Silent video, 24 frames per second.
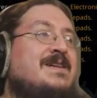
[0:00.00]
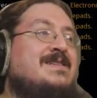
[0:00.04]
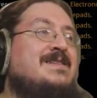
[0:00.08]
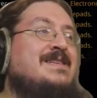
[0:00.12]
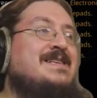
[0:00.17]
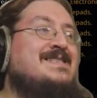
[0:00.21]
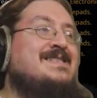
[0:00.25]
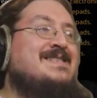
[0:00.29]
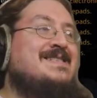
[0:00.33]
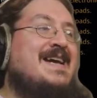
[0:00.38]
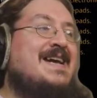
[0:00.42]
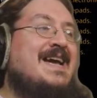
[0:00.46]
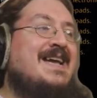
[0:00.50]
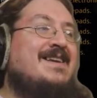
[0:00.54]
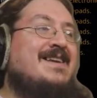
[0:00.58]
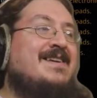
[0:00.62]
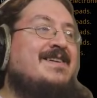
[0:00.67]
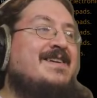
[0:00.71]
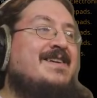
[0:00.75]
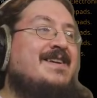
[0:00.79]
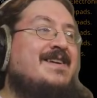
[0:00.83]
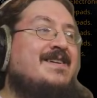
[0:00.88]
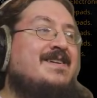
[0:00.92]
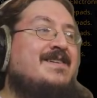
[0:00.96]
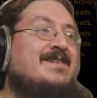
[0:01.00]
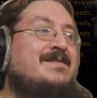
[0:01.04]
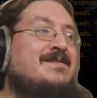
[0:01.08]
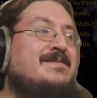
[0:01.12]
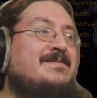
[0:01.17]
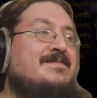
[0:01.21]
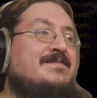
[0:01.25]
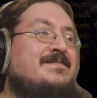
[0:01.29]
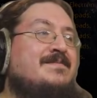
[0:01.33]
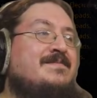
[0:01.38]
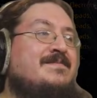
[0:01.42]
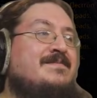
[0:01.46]
decider here.
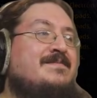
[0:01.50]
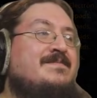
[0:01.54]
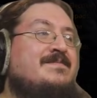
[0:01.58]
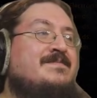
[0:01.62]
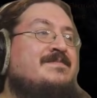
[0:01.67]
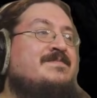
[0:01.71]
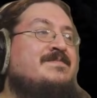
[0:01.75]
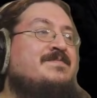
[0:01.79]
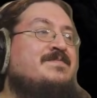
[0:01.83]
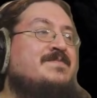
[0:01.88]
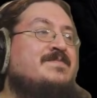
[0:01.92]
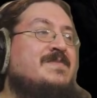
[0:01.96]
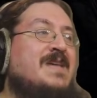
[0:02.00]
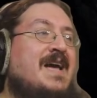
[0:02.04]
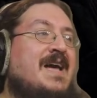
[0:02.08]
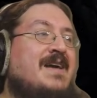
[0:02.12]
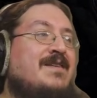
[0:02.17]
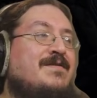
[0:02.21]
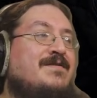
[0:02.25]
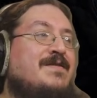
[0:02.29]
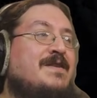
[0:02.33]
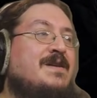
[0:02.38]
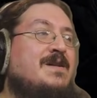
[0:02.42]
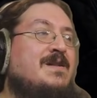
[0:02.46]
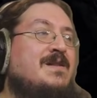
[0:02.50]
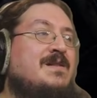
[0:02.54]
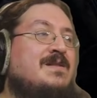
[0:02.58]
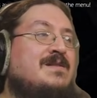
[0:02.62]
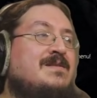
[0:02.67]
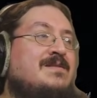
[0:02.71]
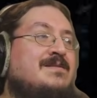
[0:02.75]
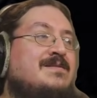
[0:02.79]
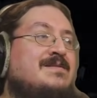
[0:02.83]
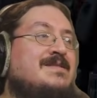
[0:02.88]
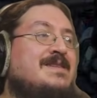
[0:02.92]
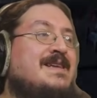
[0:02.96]
I feel
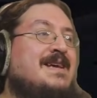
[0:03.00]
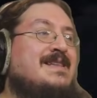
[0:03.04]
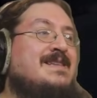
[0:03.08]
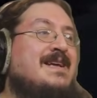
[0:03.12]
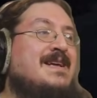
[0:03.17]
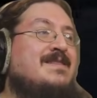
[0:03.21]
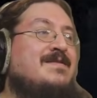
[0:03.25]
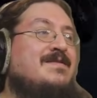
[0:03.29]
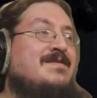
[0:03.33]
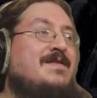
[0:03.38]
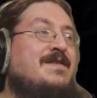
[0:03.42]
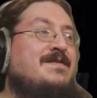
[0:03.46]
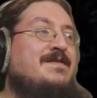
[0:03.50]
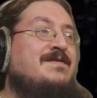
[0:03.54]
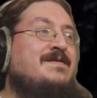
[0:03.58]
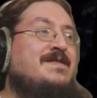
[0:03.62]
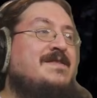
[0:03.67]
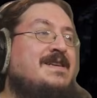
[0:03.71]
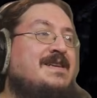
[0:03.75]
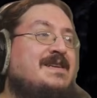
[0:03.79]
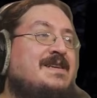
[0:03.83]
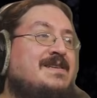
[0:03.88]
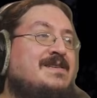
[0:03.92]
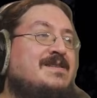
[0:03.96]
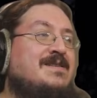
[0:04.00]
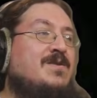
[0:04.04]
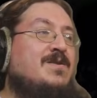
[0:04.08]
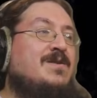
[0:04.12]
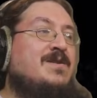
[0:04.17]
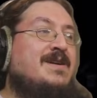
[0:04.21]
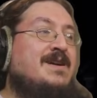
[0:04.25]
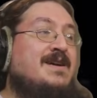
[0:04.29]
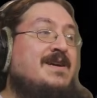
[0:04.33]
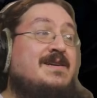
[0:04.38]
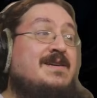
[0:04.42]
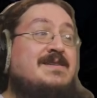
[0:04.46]
that that 15
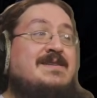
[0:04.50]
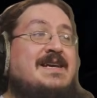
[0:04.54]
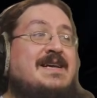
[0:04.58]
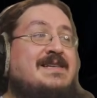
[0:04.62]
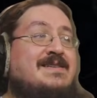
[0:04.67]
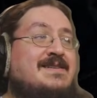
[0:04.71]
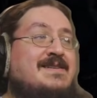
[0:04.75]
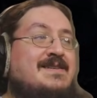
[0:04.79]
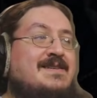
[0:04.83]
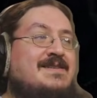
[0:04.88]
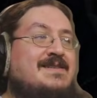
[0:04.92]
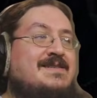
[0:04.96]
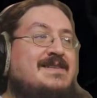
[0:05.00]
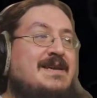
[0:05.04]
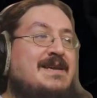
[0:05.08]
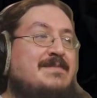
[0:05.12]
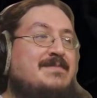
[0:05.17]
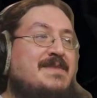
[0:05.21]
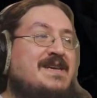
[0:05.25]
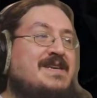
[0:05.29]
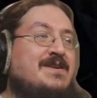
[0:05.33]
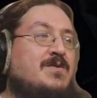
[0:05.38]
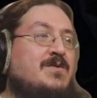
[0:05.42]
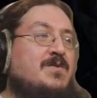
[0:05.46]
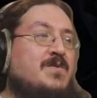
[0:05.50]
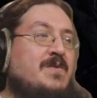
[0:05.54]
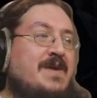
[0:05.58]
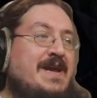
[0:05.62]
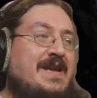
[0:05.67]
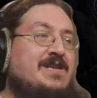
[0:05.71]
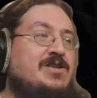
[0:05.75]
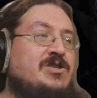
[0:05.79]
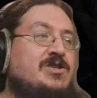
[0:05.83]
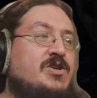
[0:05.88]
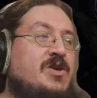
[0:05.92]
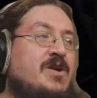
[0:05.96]
or that 10 meter
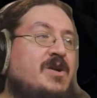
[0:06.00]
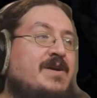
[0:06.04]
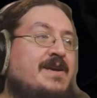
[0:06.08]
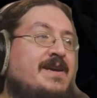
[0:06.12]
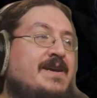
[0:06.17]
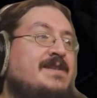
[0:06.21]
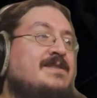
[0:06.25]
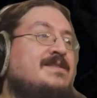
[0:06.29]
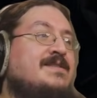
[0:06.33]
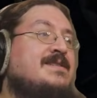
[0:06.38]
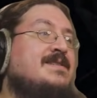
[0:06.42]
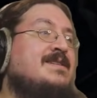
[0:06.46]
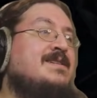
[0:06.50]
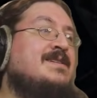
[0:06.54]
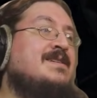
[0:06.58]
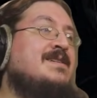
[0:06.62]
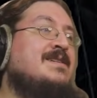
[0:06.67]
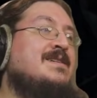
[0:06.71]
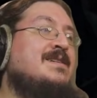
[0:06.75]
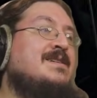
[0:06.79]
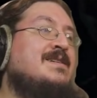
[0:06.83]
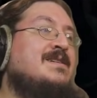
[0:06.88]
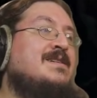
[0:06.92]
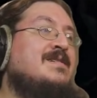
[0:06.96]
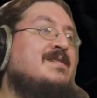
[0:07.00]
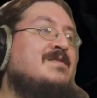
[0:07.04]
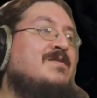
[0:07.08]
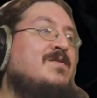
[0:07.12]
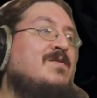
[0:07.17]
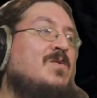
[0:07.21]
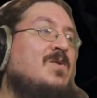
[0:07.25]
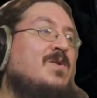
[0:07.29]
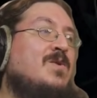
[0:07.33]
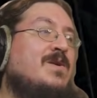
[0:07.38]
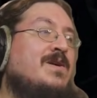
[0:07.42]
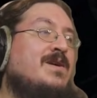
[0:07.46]
range on it
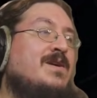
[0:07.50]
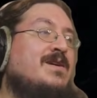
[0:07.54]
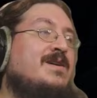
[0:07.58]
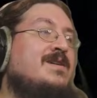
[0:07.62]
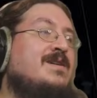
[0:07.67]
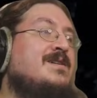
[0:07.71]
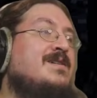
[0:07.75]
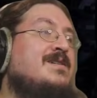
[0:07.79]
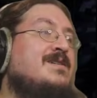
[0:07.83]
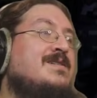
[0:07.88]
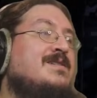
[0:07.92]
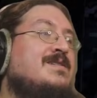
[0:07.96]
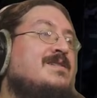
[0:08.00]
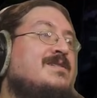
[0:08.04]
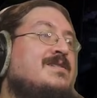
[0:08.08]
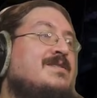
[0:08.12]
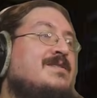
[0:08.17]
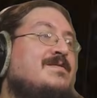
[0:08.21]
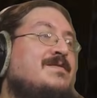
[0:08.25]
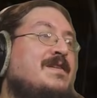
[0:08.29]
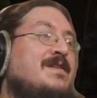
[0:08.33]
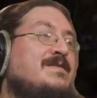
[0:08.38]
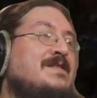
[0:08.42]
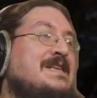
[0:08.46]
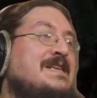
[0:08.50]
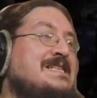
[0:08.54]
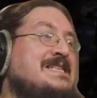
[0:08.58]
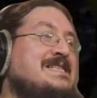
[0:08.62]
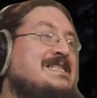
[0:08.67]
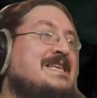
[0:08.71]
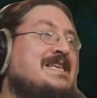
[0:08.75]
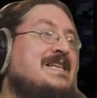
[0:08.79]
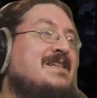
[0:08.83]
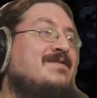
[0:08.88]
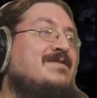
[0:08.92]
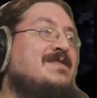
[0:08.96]
for 15
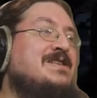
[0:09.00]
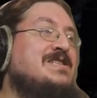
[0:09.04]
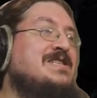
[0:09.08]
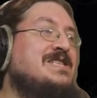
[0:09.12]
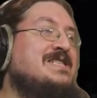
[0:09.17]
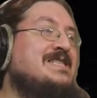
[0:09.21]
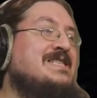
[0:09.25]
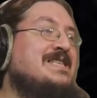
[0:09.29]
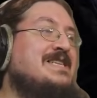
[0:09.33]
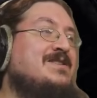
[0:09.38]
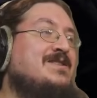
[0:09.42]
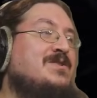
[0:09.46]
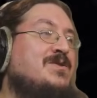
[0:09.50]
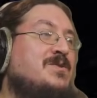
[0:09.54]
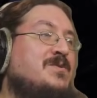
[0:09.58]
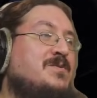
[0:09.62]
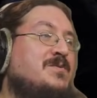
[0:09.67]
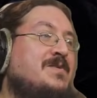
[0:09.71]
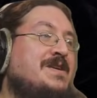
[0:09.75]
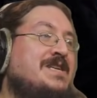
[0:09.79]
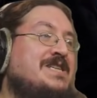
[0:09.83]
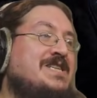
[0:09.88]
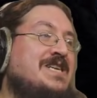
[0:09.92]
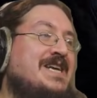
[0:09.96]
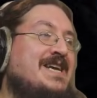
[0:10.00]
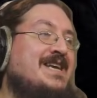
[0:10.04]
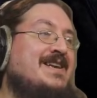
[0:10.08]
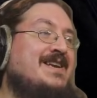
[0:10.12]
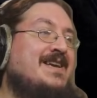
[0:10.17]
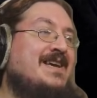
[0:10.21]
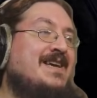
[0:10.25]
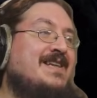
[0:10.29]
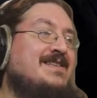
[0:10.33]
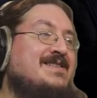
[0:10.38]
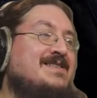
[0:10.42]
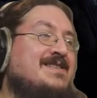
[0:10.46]
skill efficiency, 2 regen
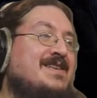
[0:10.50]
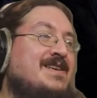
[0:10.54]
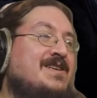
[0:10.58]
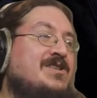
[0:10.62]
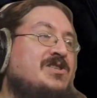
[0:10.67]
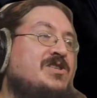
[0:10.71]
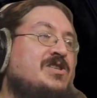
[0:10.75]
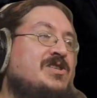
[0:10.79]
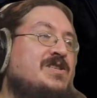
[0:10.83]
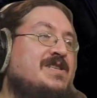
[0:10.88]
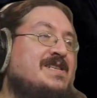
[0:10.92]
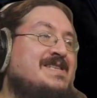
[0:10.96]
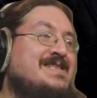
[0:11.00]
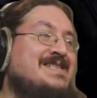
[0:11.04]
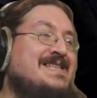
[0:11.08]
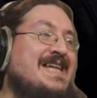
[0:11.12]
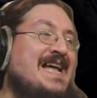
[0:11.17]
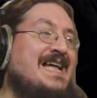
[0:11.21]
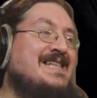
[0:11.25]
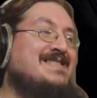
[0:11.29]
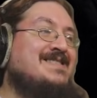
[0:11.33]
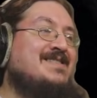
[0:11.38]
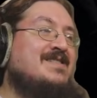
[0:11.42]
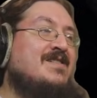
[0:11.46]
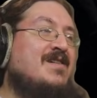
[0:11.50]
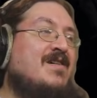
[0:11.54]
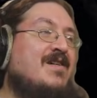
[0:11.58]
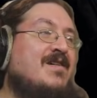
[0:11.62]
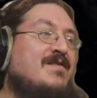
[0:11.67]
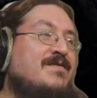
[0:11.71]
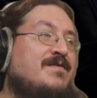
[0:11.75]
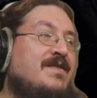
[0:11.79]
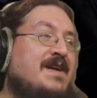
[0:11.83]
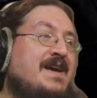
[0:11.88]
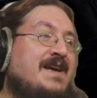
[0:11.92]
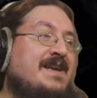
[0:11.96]
and such, the stats are
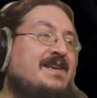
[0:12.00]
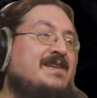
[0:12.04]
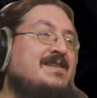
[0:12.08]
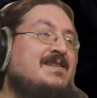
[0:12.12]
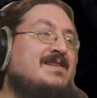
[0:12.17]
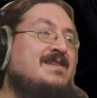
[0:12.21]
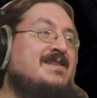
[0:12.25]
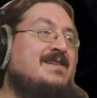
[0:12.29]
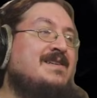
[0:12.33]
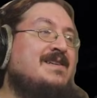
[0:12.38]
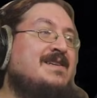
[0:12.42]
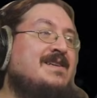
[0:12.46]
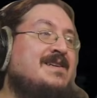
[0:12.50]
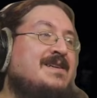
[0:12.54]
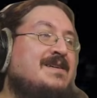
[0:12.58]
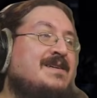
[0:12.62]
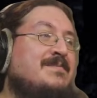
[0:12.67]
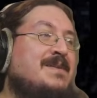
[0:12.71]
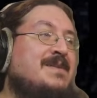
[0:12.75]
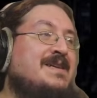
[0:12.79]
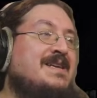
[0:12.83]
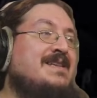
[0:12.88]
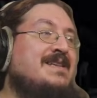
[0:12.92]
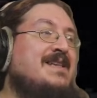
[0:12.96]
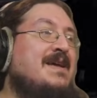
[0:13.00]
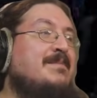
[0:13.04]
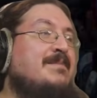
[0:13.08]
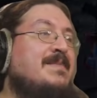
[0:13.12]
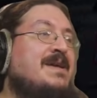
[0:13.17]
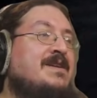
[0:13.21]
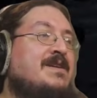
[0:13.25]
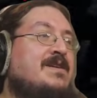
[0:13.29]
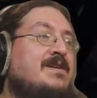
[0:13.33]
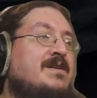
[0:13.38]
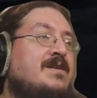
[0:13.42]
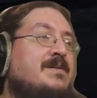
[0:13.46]
fine, but the 10
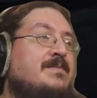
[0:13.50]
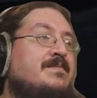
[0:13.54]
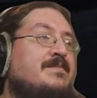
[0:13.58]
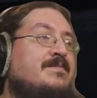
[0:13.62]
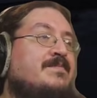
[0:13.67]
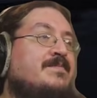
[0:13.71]
meter,